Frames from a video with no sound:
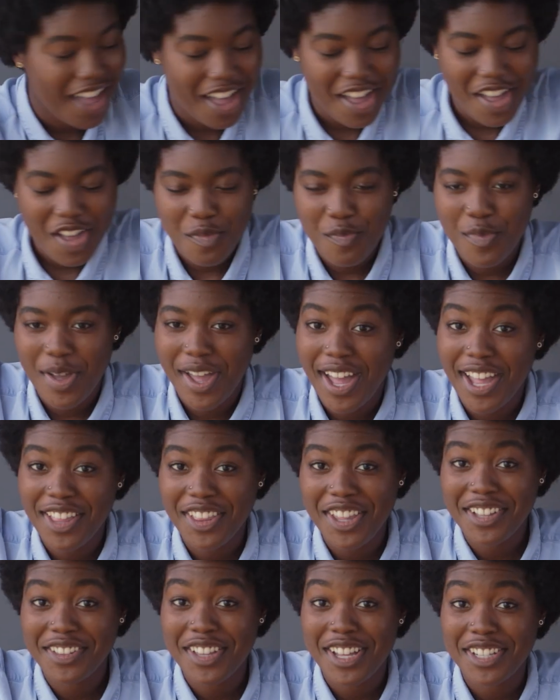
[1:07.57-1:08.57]
I
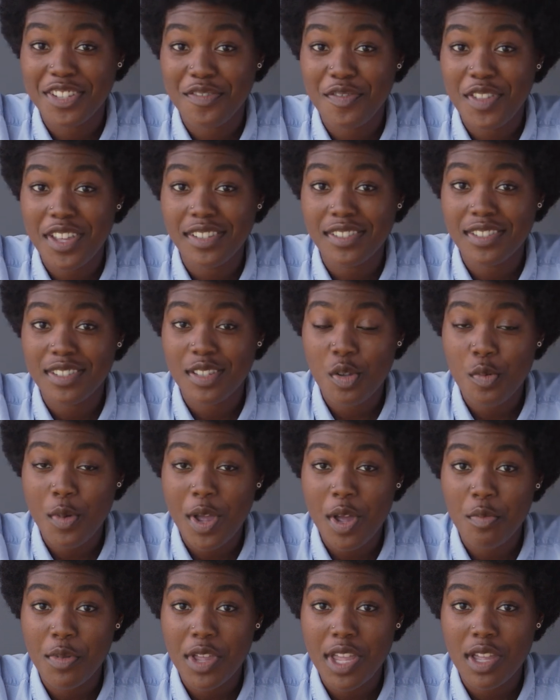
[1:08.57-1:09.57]
like lots of things
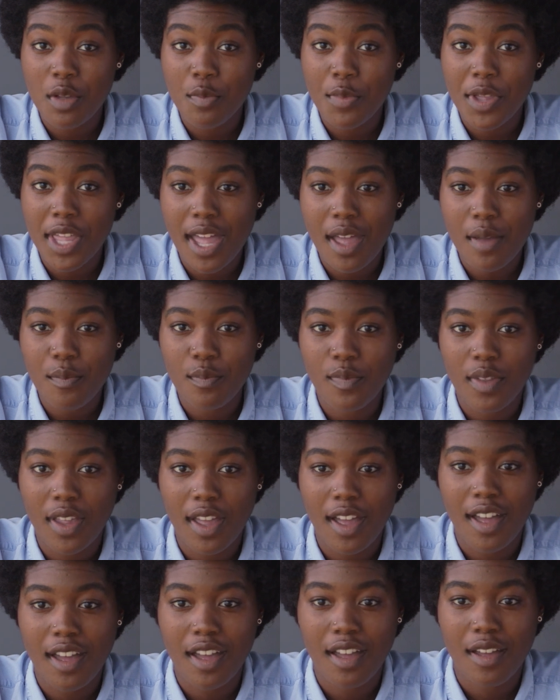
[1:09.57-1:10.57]
about being a PM.
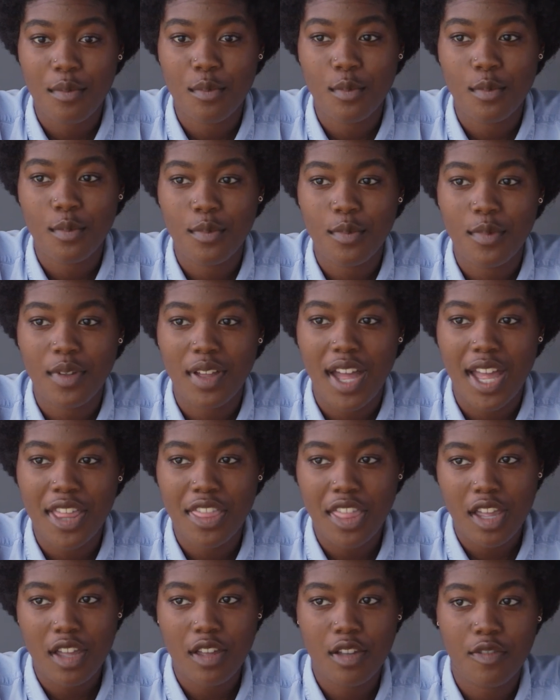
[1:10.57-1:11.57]
I
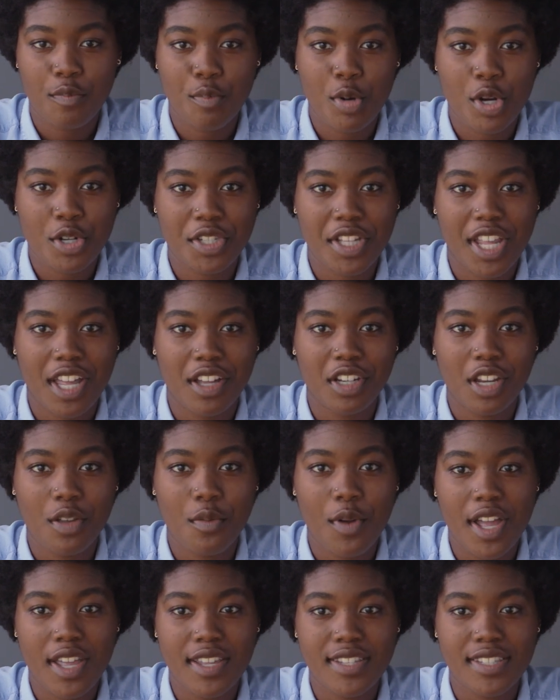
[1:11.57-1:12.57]
think
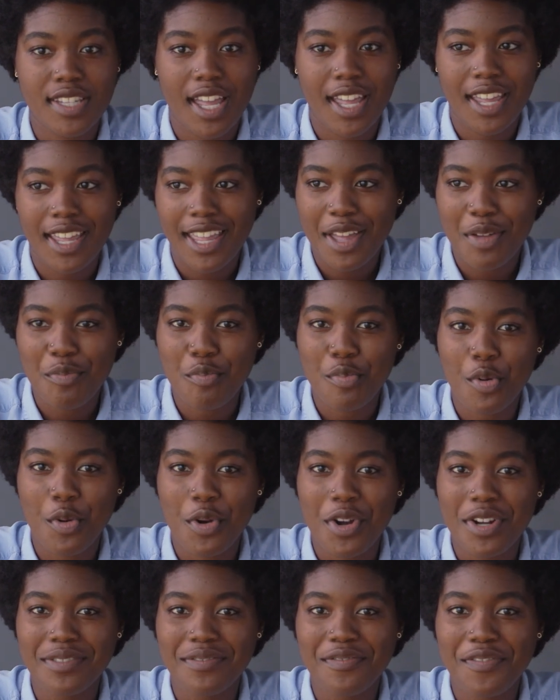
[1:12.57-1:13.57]
personality-wise, I get
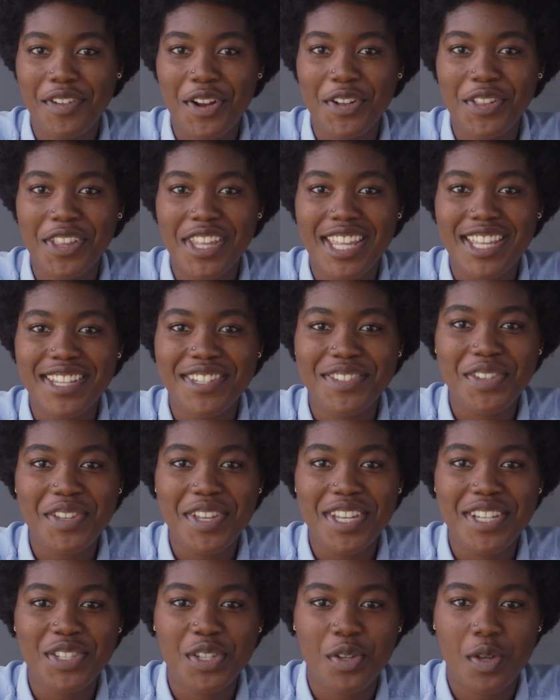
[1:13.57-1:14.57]
bored fairly
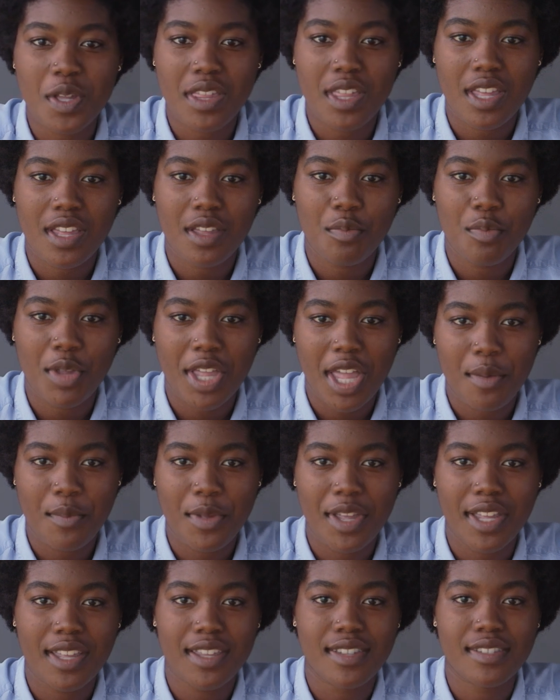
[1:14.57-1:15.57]
easily, so I think
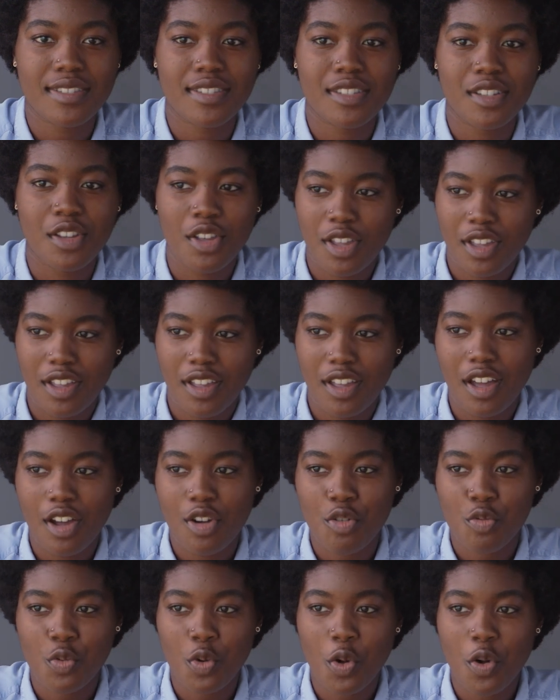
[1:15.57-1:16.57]
PMing is
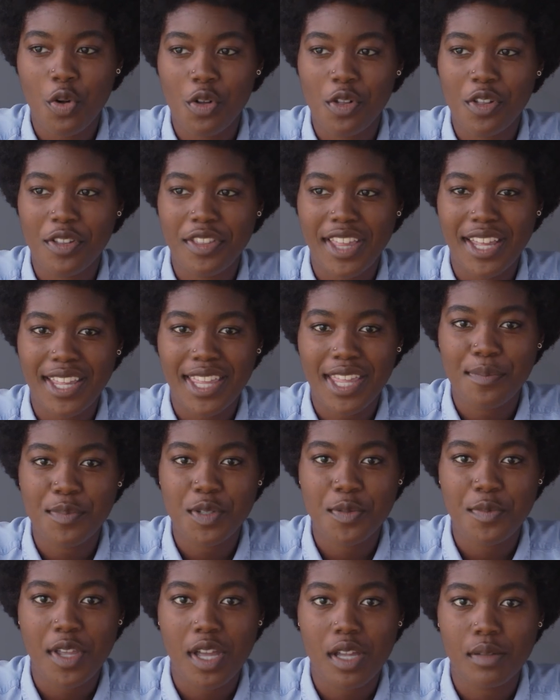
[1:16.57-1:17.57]
a role that
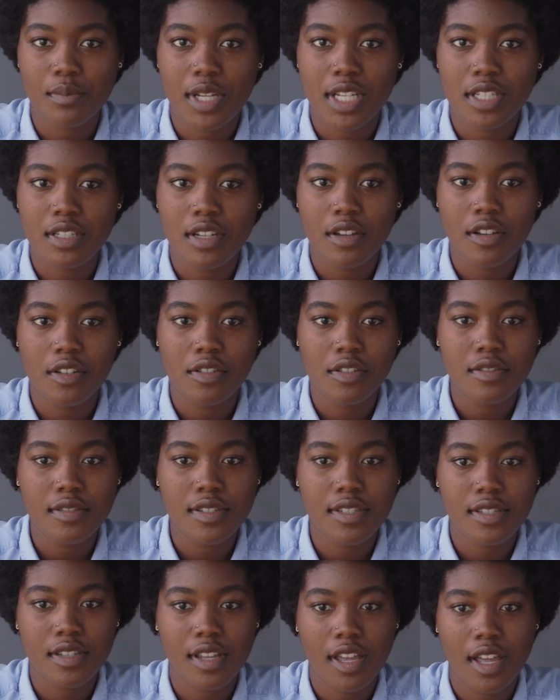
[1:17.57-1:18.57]
keeps me on my toes.